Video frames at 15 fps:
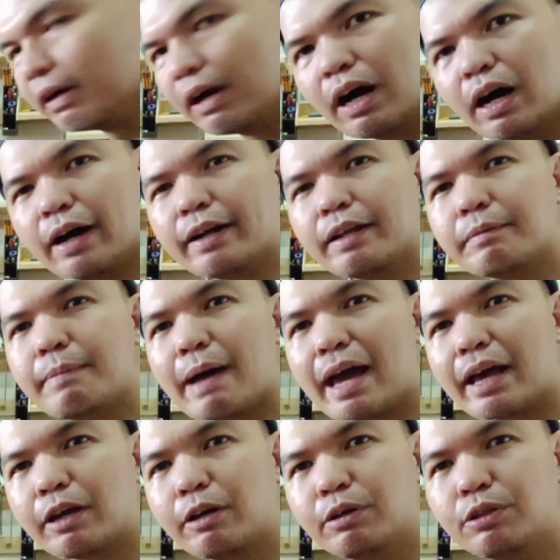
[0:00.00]
are the
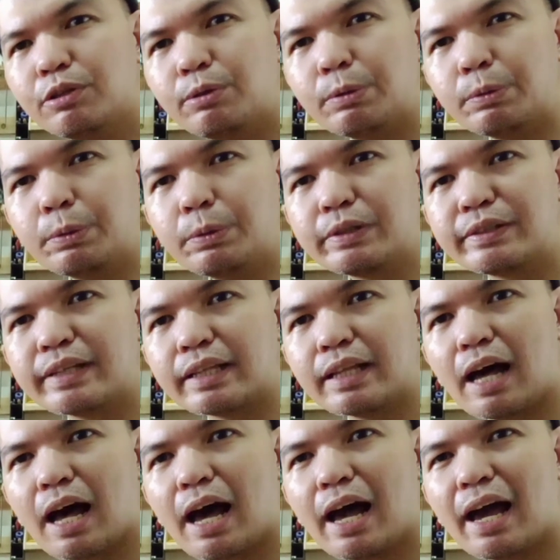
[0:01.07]
Banggood tools that
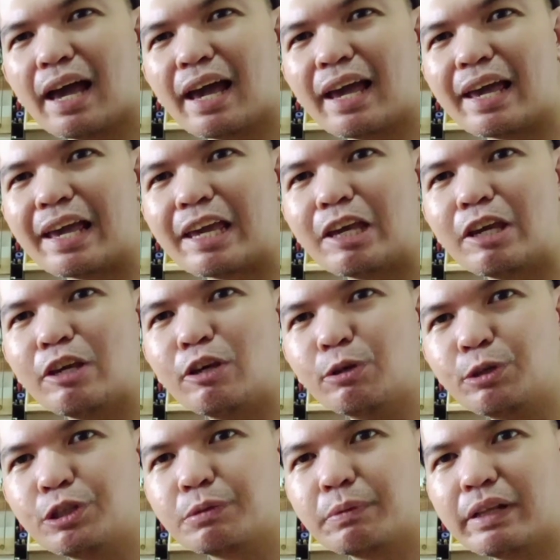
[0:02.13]
I
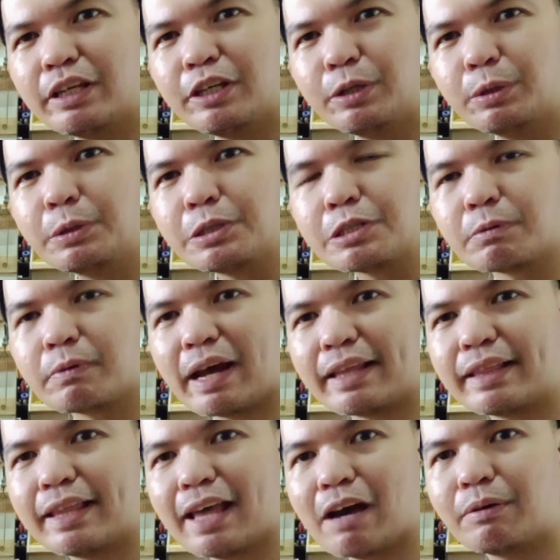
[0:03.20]
usually use
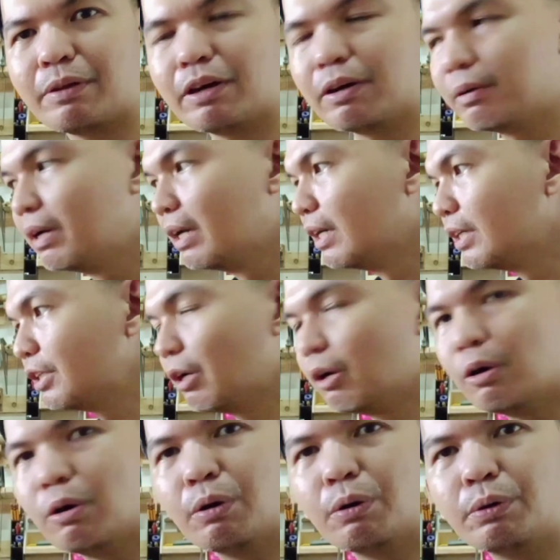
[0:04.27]
right now.
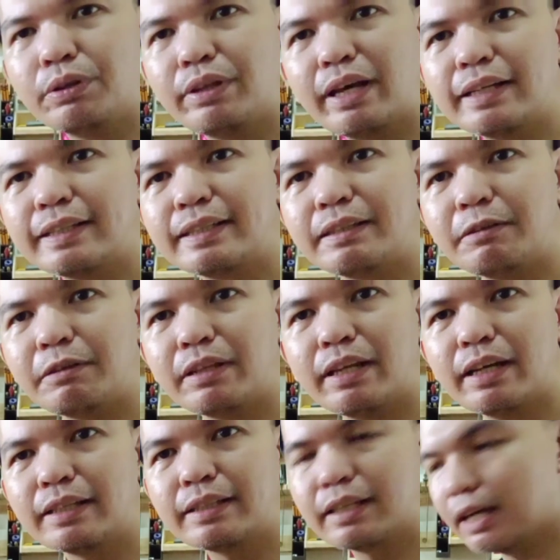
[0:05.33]
So this
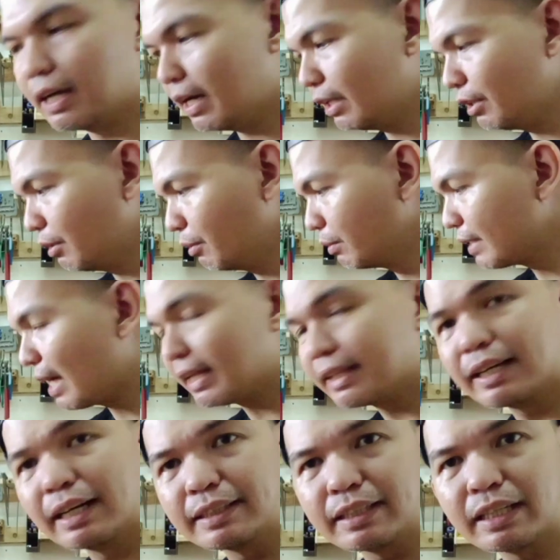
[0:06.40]
tools, I
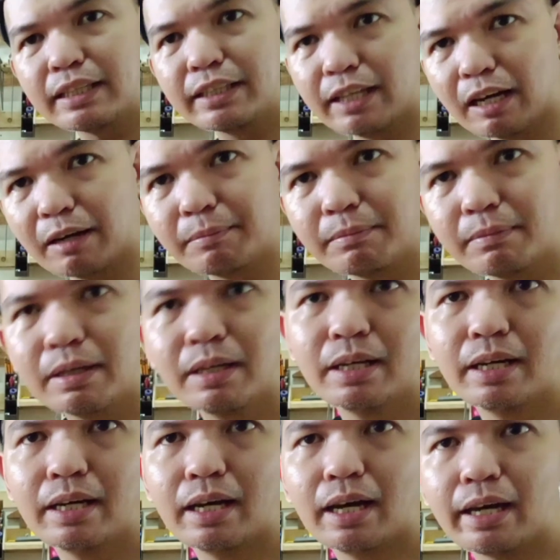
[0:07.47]
tested them
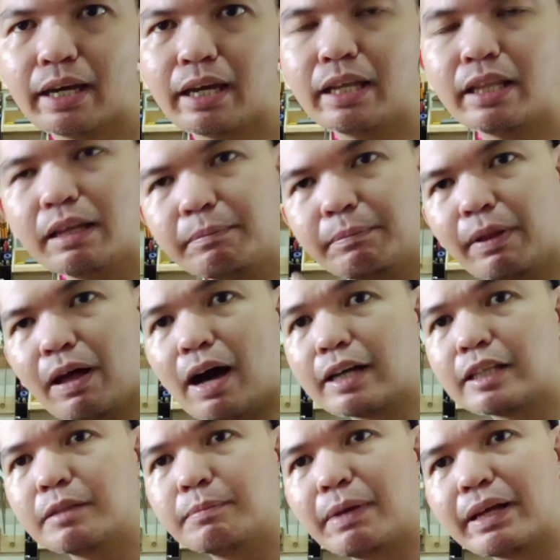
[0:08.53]
in the
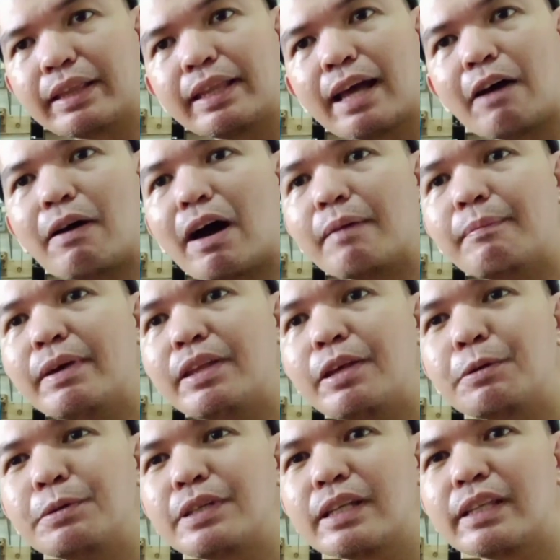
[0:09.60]
blogs, but now I've been
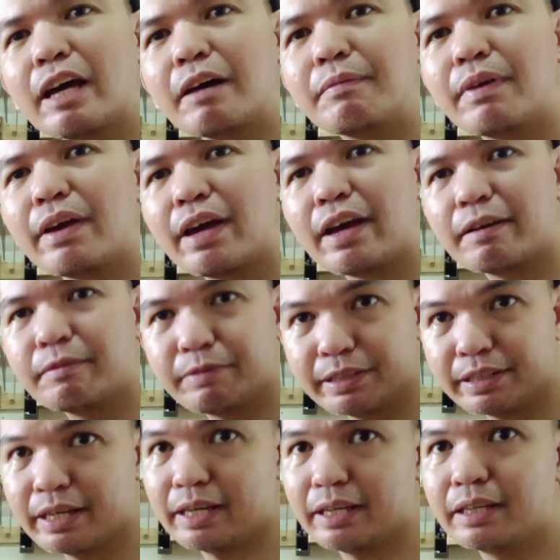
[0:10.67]
using them every
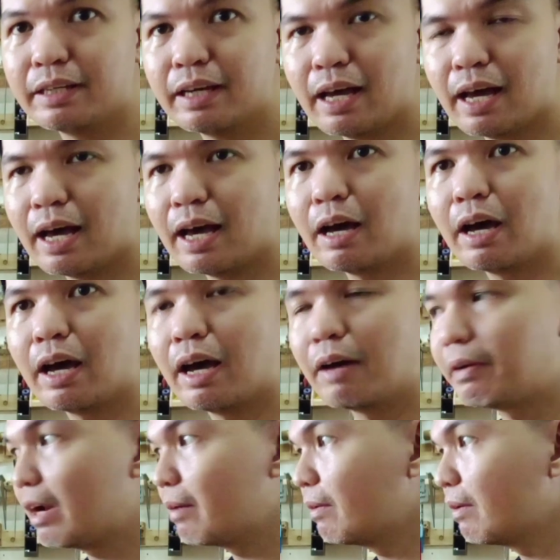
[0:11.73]
day
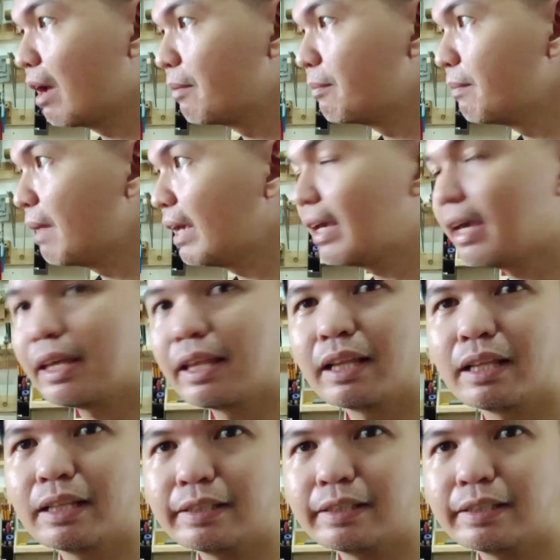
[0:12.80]
whenever I'm making